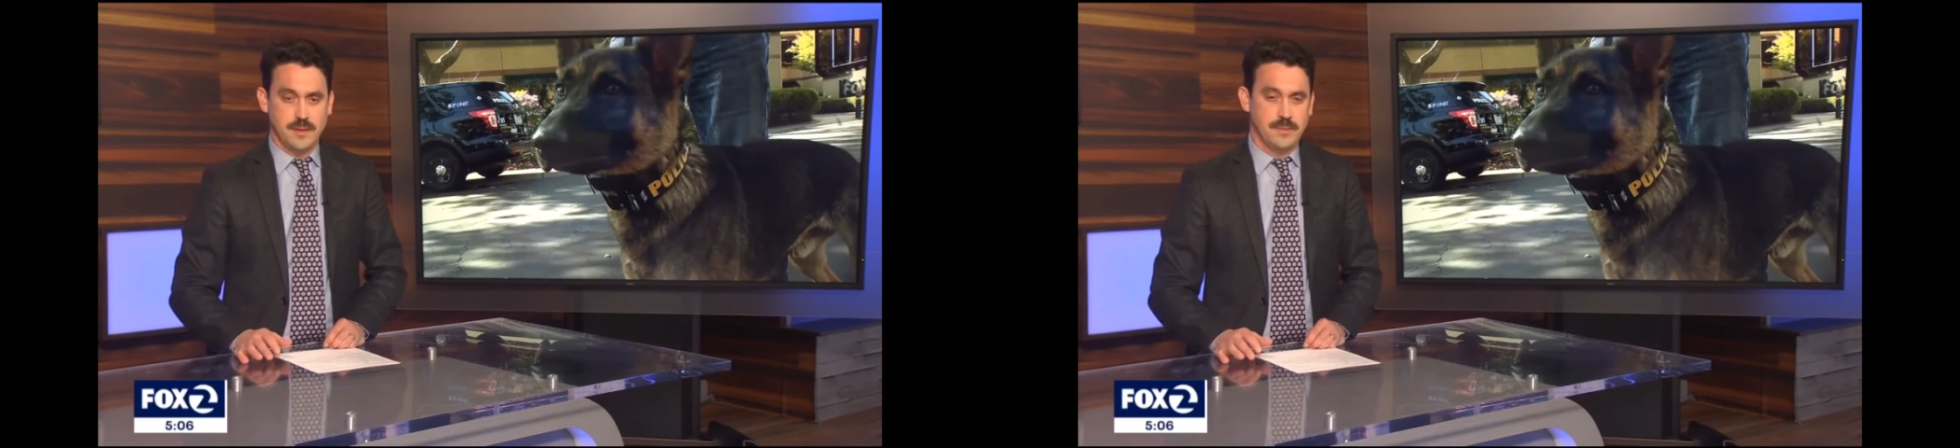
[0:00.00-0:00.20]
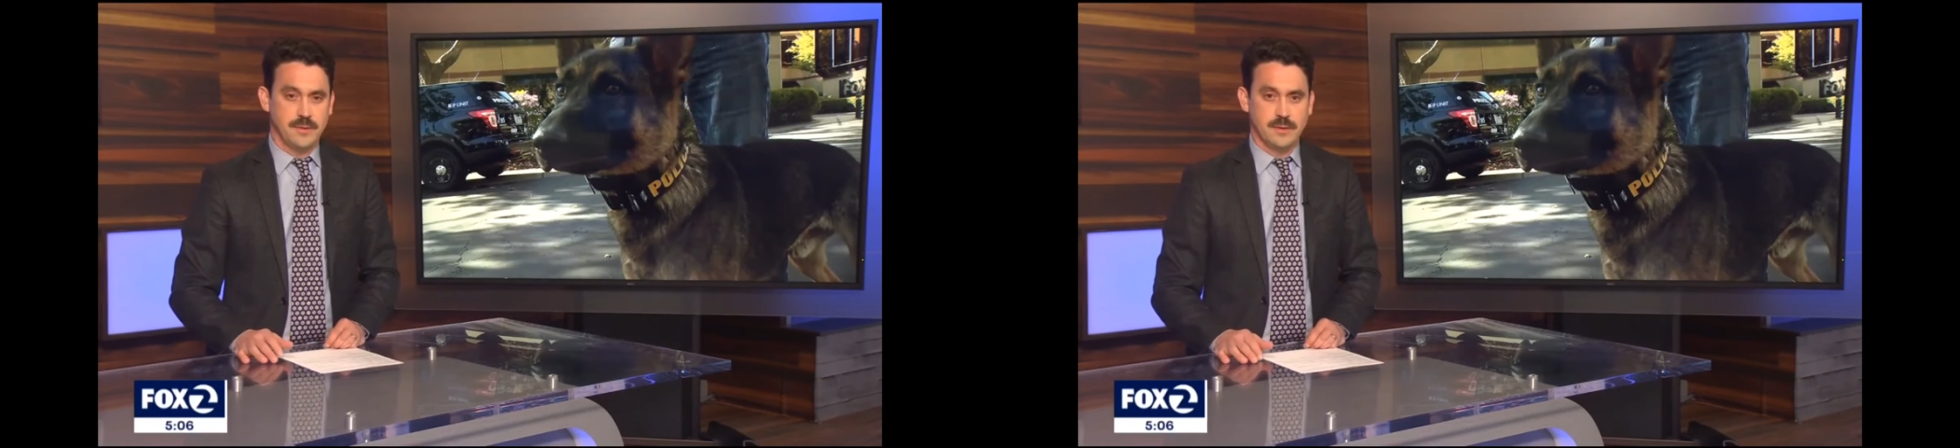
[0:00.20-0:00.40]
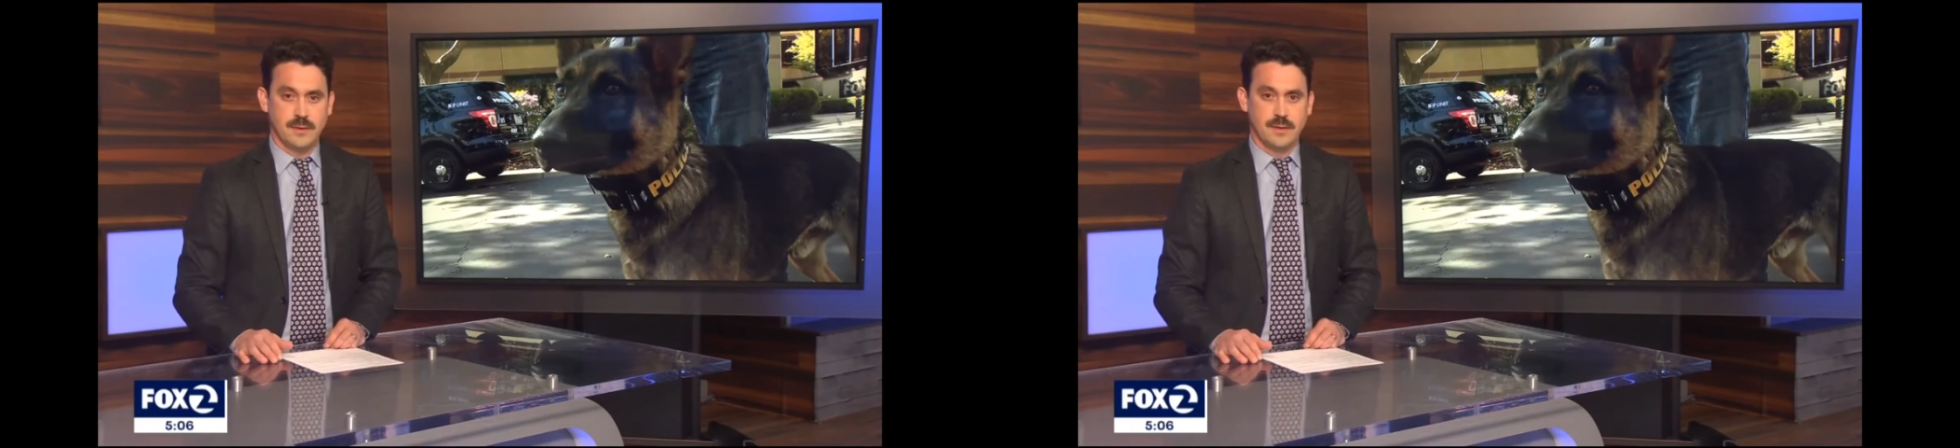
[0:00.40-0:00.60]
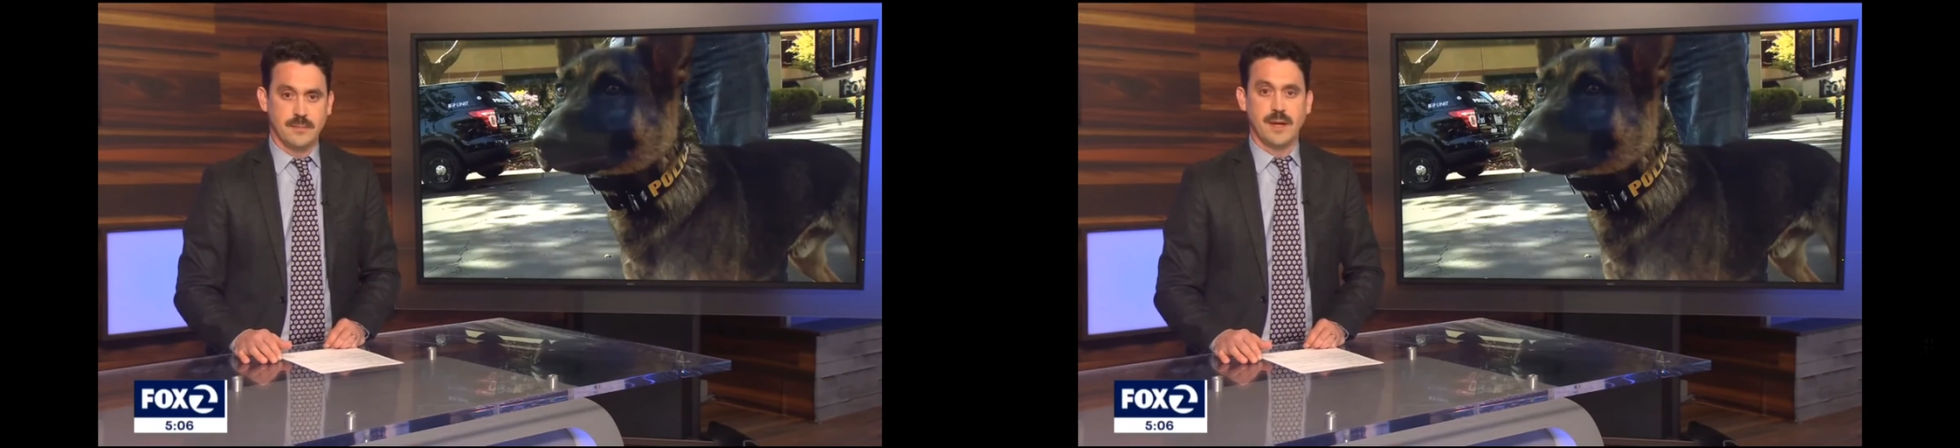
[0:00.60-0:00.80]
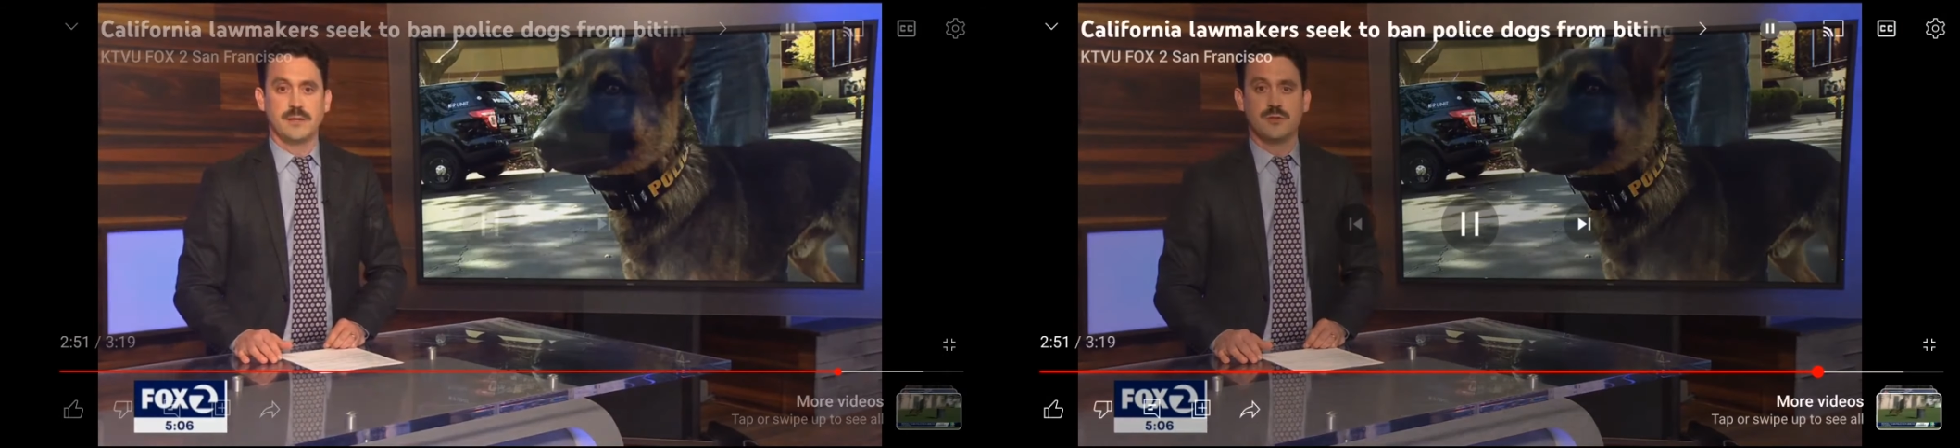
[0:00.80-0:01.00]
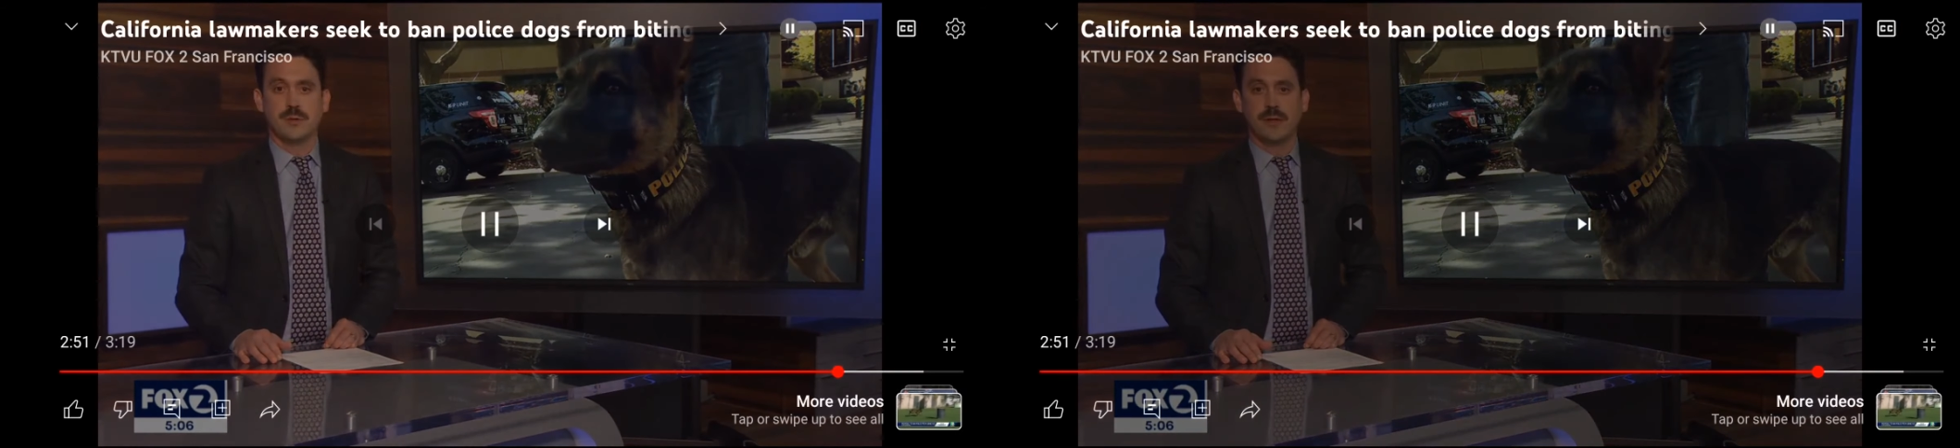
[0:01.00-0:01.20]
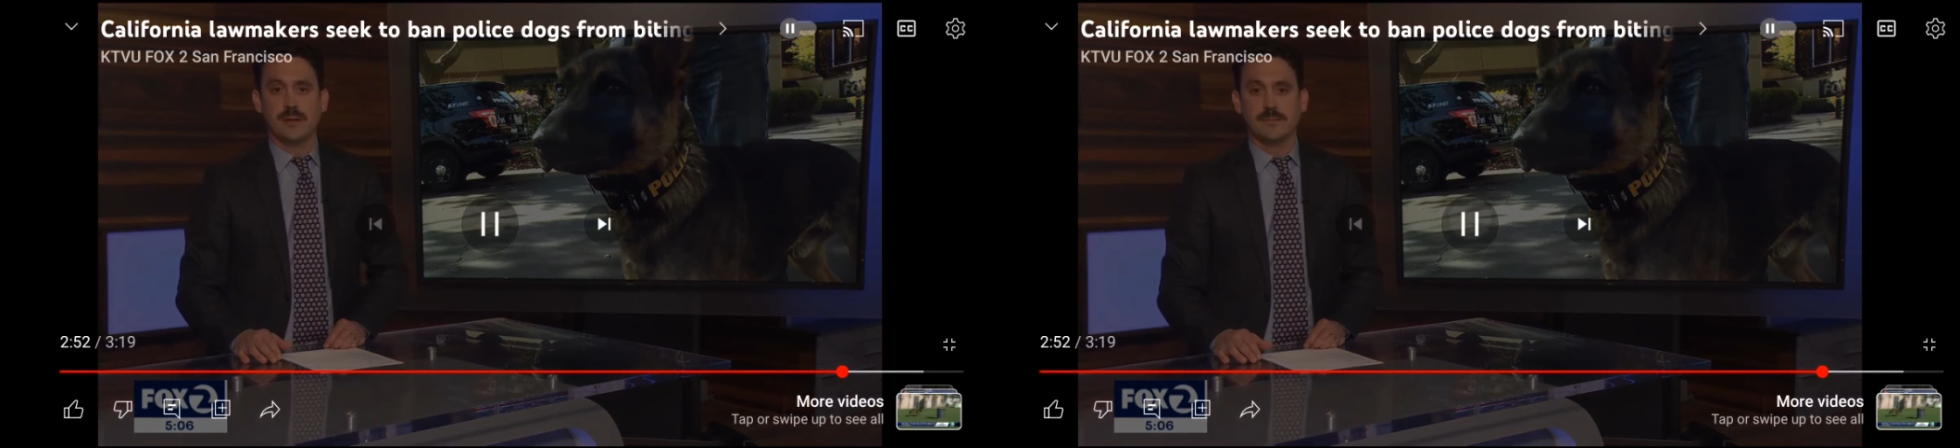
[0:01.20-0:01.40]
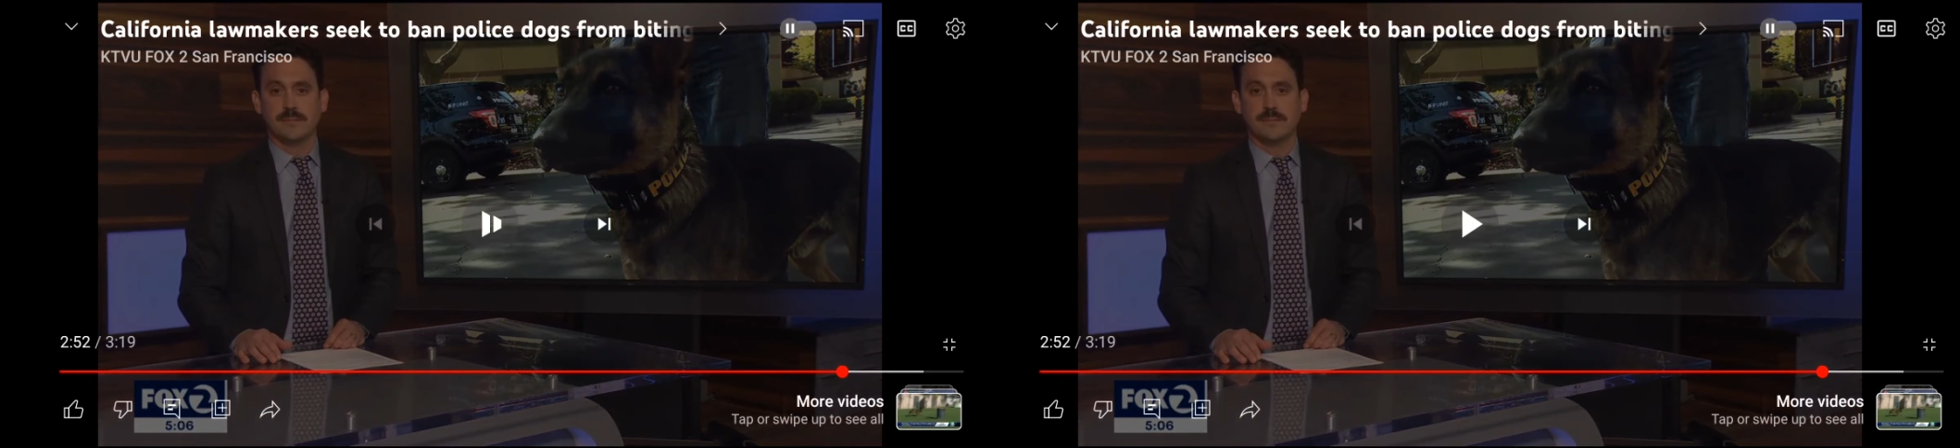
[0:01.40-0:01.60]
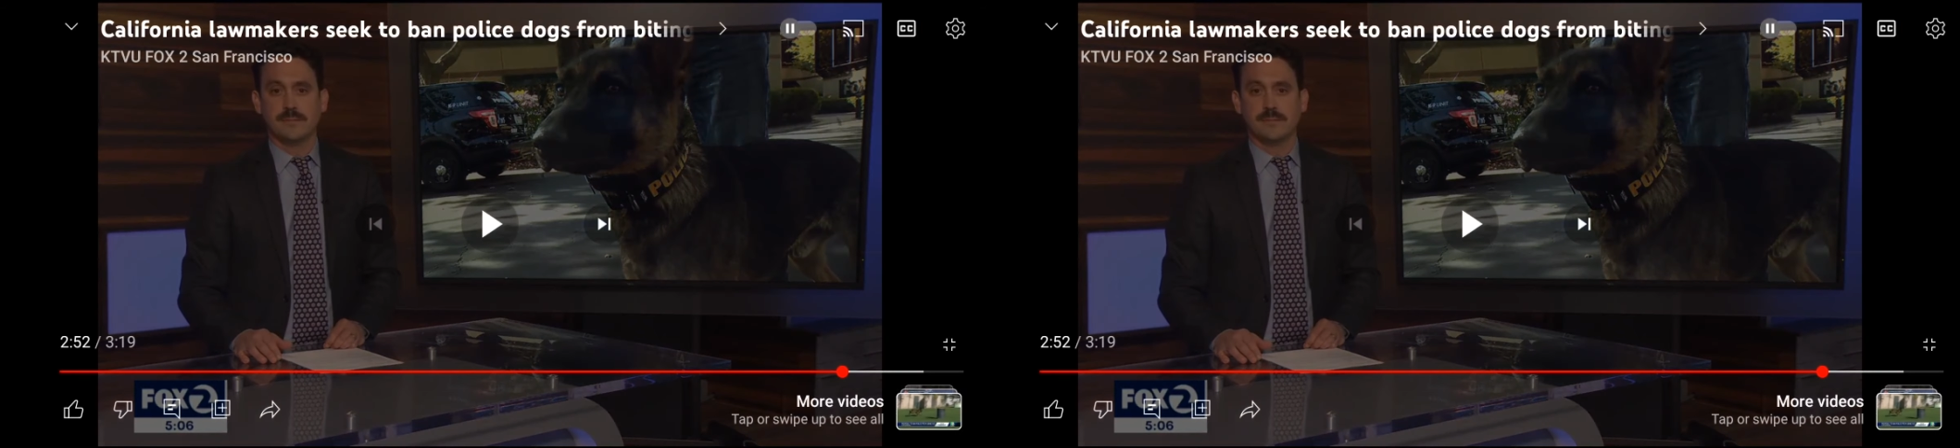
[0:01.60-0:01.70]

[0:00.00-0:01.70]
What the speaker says: people. Mike, Julie?